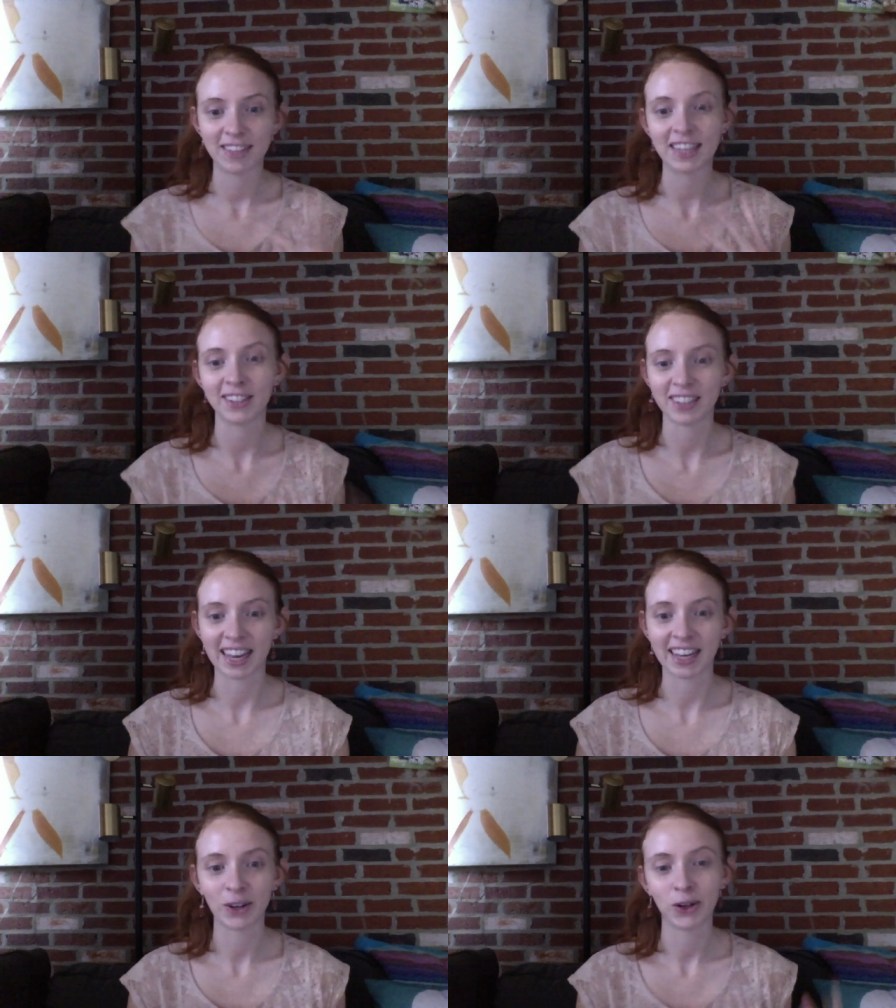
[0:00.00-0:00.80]
feel
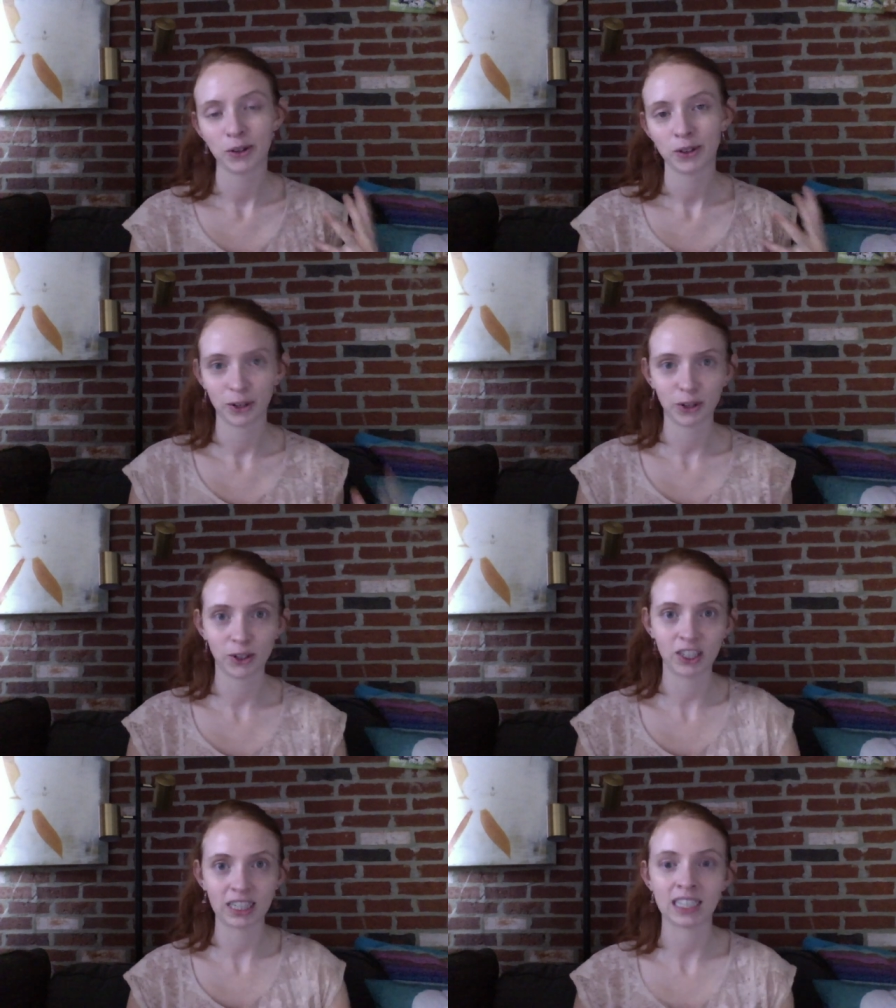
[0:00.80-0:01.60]
like
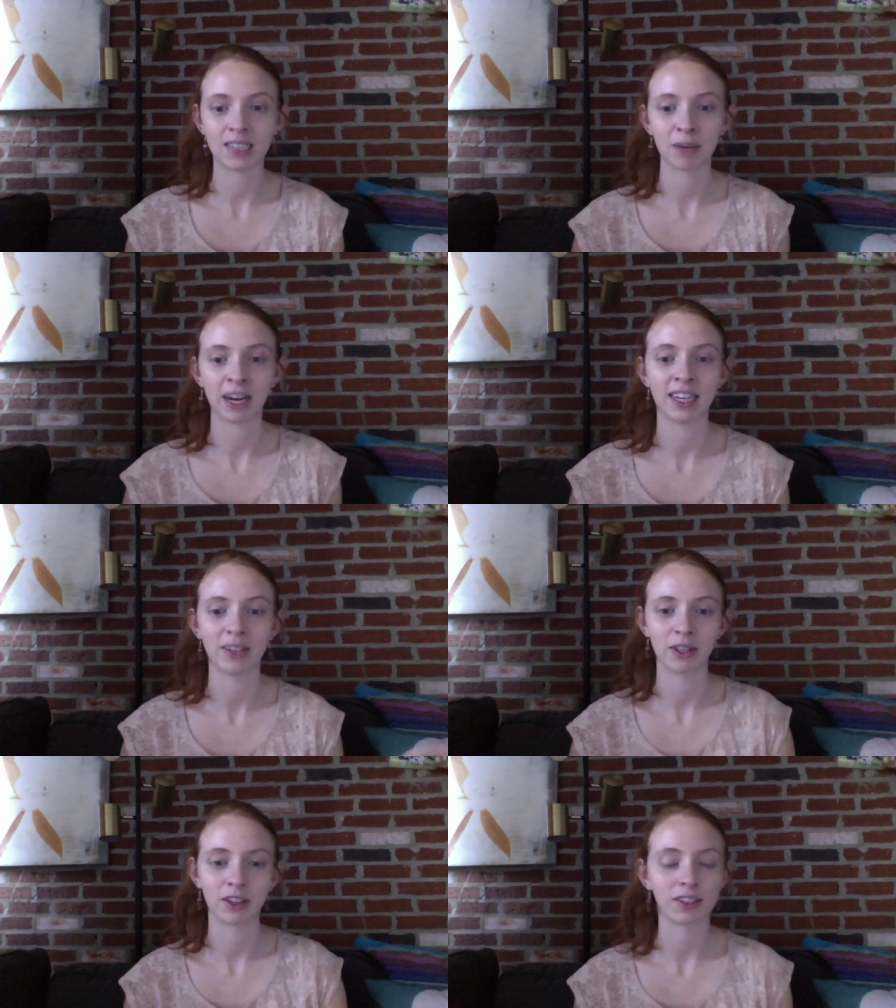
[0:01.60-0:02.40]
who she is behind
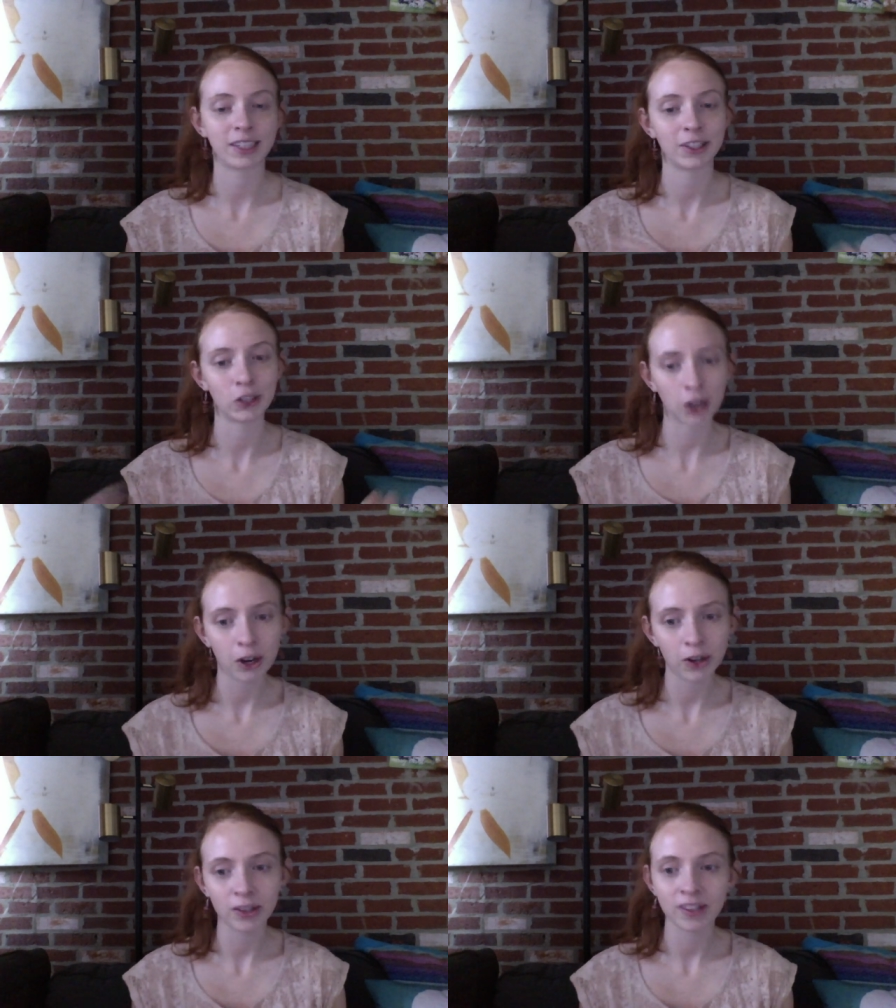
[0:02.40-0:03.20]
it with her little
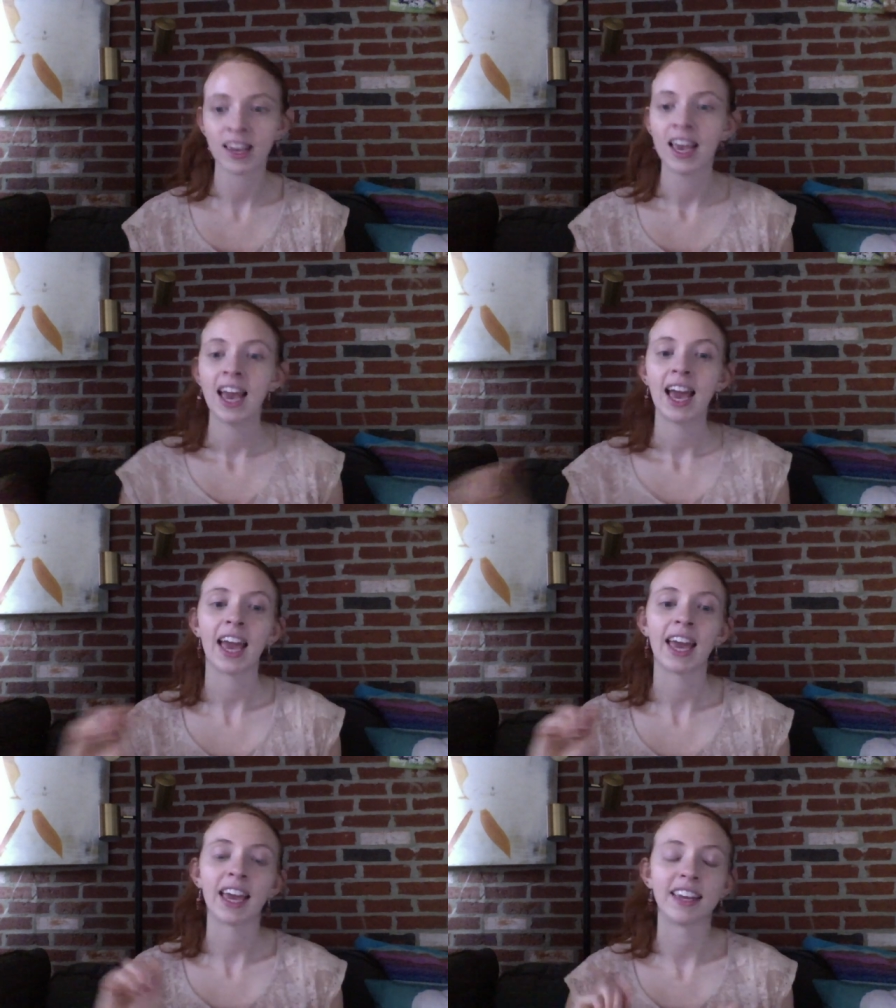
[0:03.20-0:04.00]
jokes
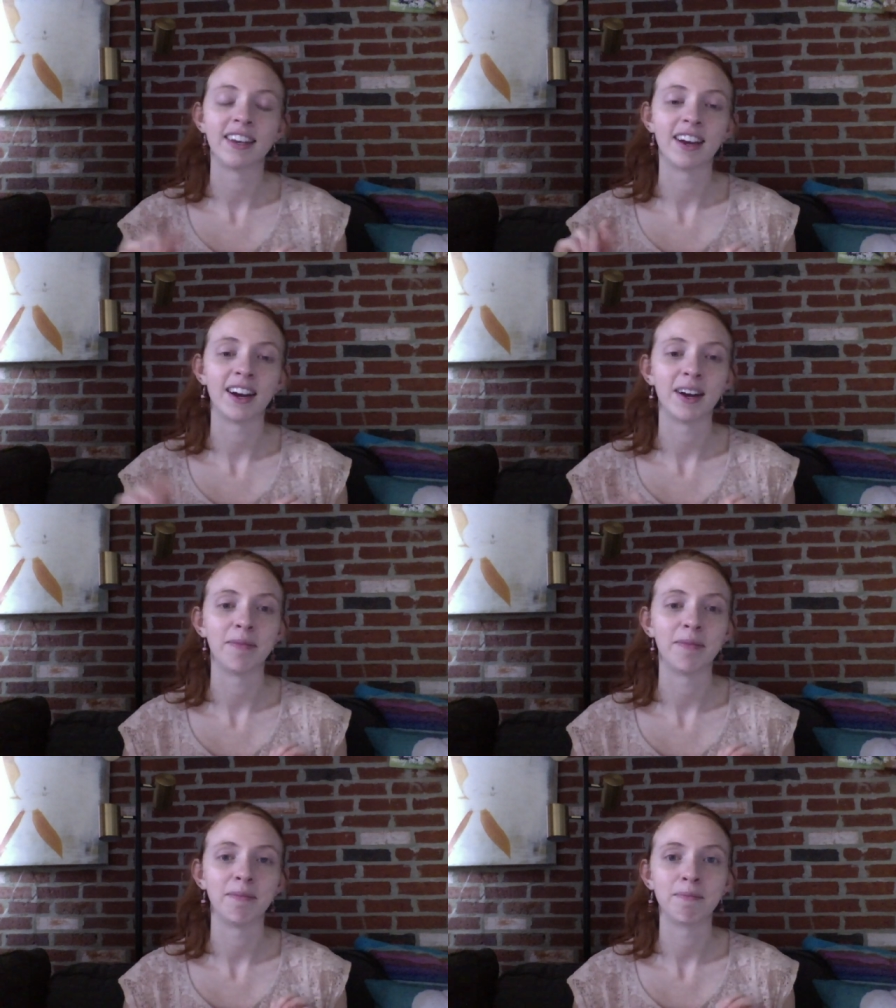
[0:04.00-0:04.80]
and
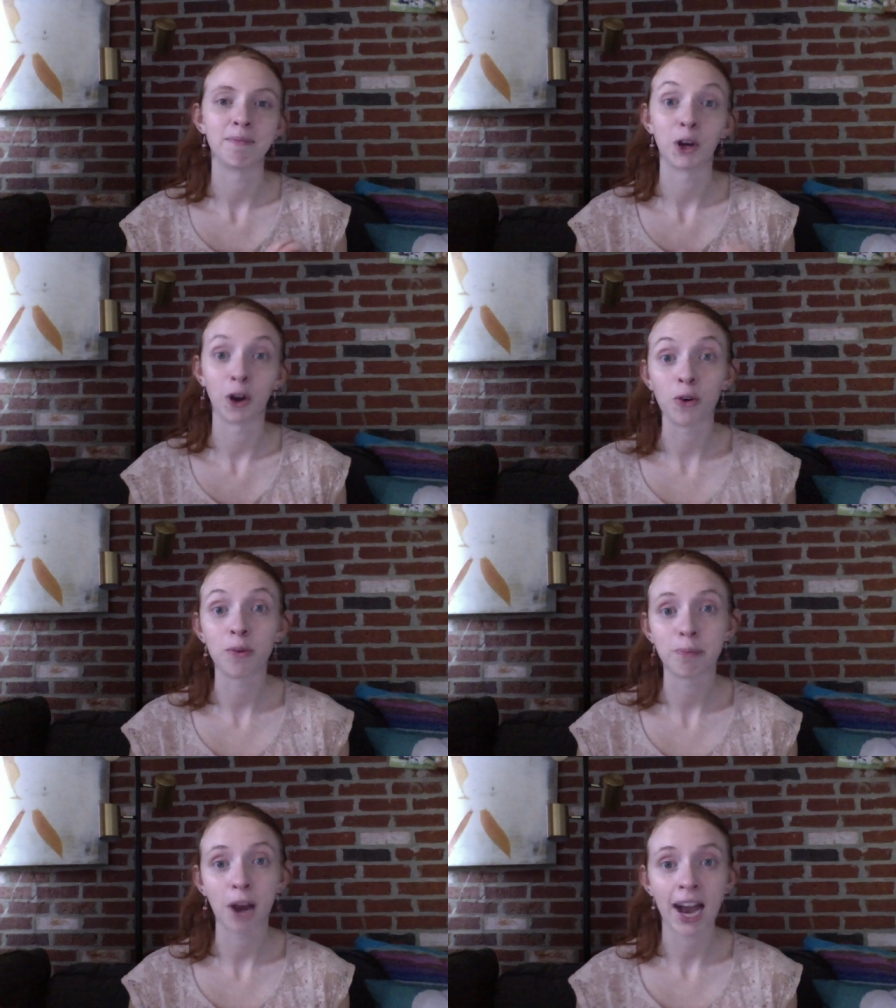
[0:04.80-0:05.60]
her
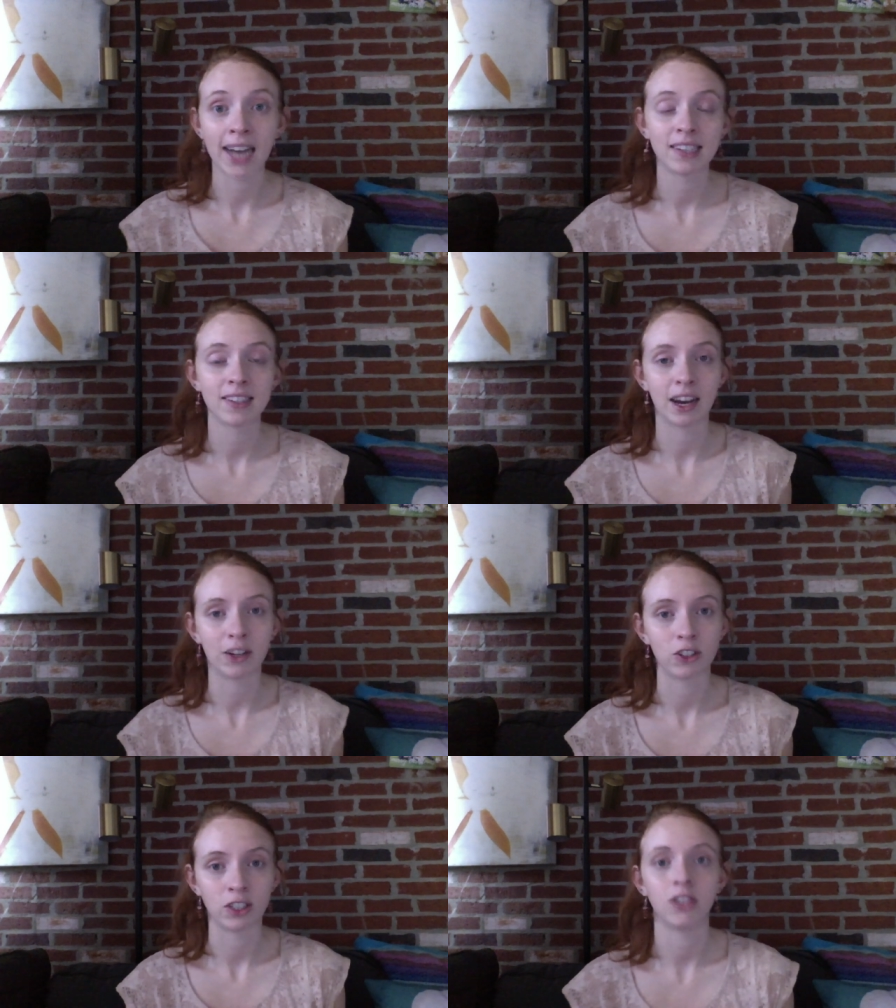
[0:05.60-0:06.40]
own practice, how
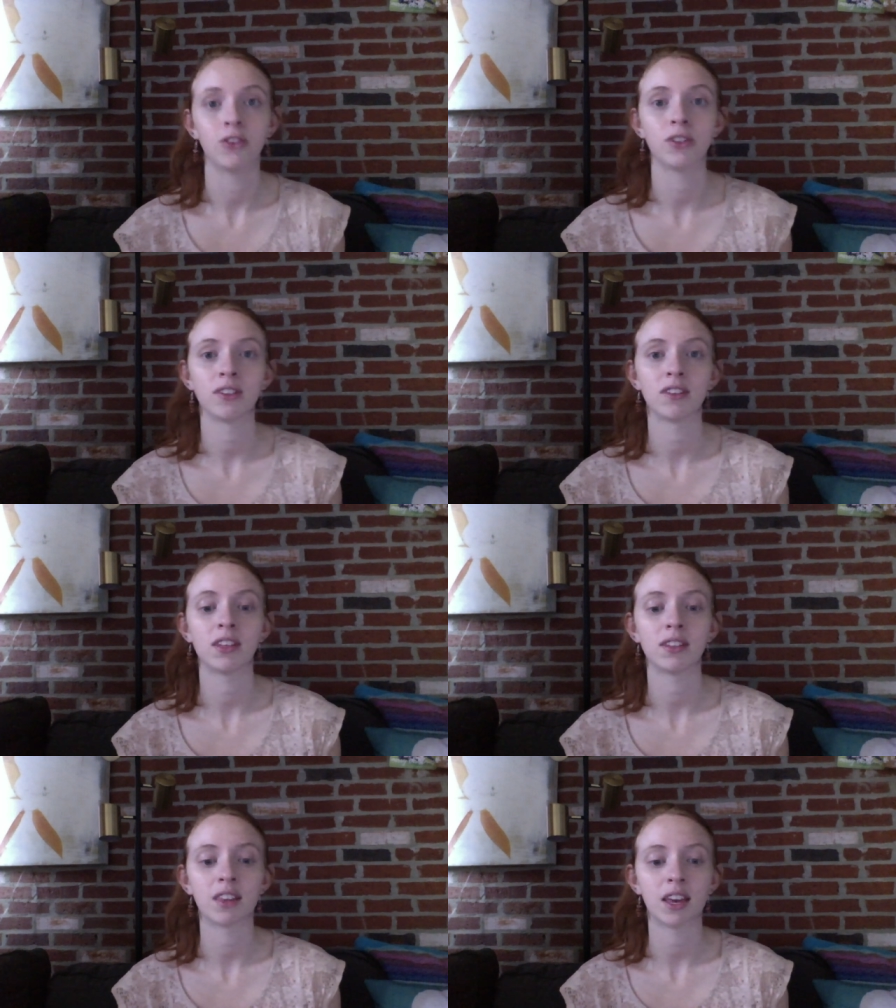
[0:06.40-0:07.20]
she uses
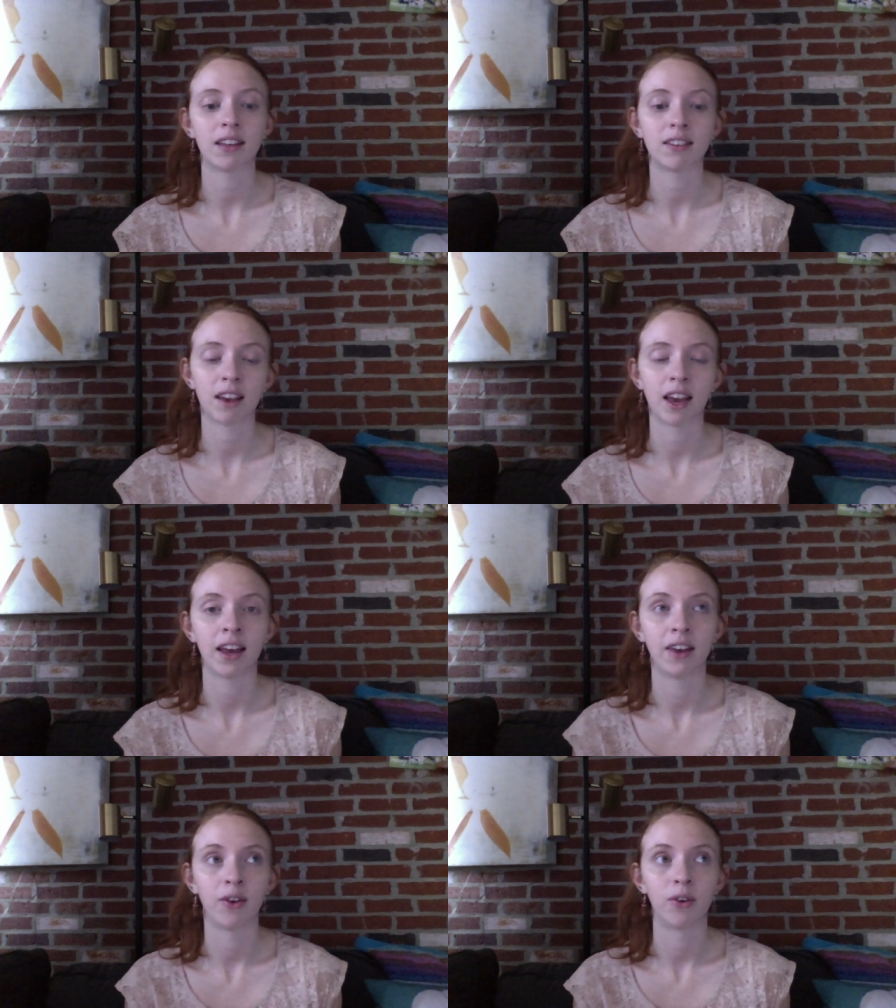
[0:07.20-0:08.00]
these things
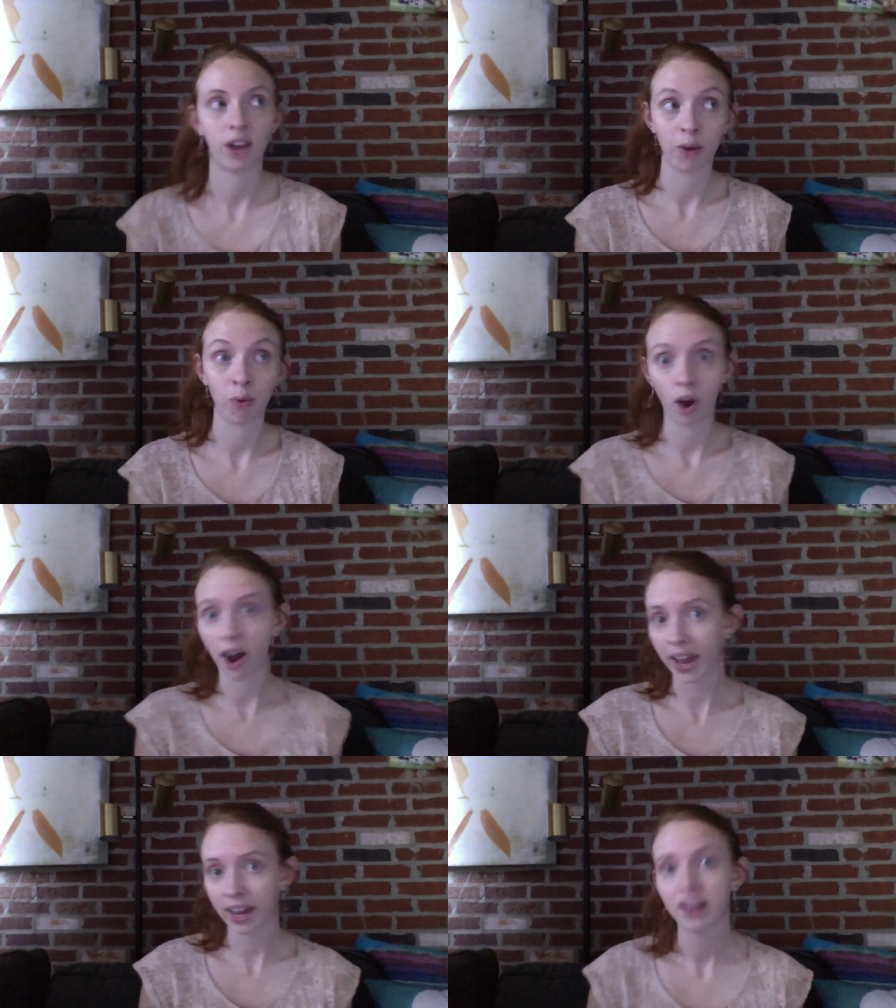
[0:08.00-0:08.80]
and
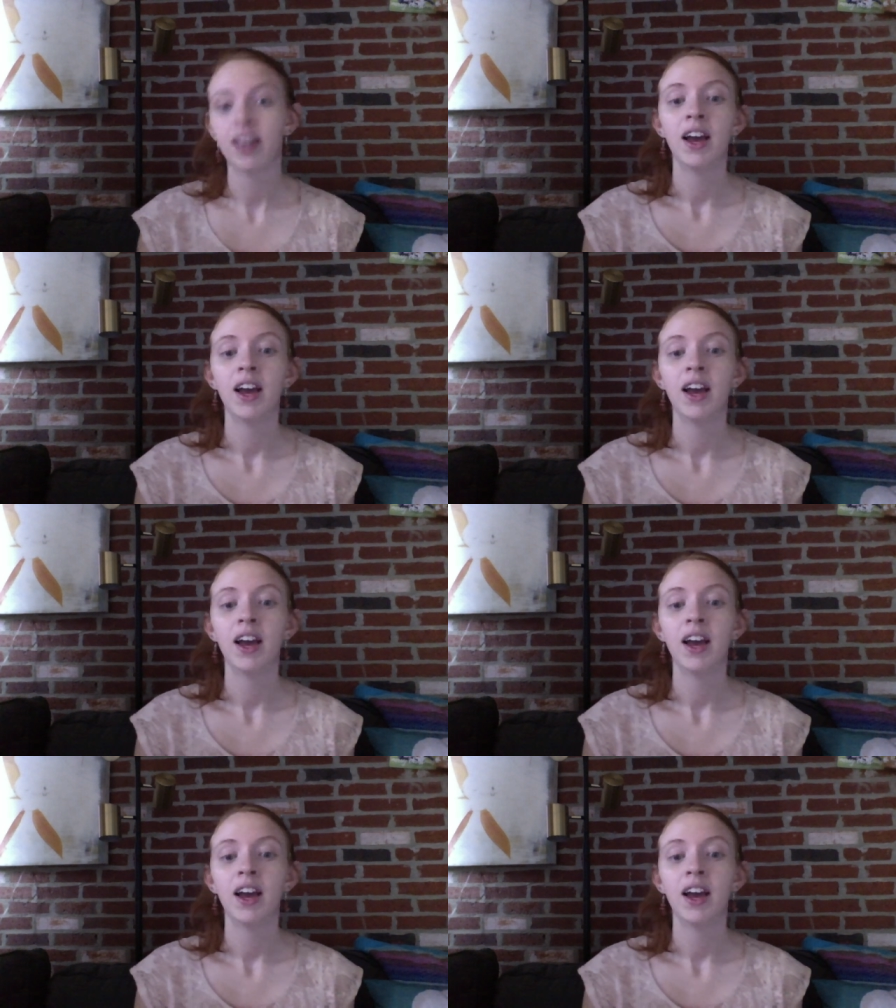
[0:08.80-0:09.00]
why.